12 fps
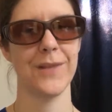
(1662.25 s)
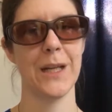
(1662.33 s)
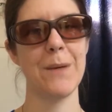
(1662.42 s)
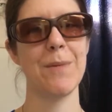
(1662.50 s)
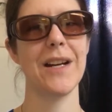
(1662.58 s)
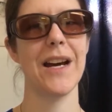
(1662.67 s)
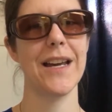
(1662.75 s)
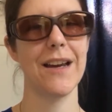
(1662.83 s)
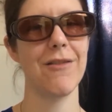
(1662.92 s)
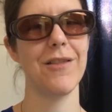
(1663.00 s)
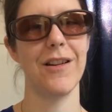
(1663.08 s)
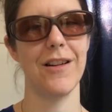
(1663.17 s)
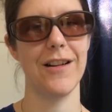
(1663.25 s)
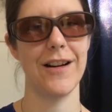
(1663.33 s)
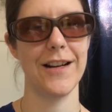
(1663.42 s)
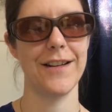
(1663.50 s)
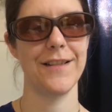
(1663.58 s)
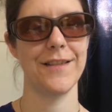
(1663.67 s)
keep an eye out
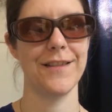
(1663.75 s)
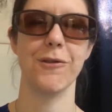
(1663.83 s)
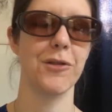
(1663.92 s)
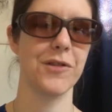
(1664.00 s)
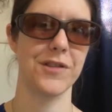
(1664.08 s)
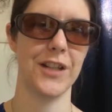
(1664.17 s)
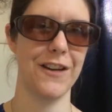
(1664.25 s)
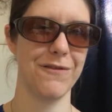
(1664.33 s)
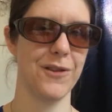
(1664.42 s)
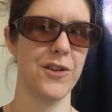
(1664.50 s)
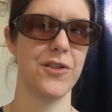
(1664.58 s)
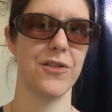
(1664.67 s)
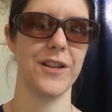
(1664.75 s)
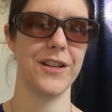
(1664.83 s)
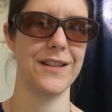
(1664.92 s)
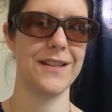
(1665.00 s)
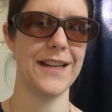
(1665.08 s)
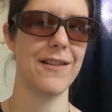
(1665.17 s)
for software tutorials.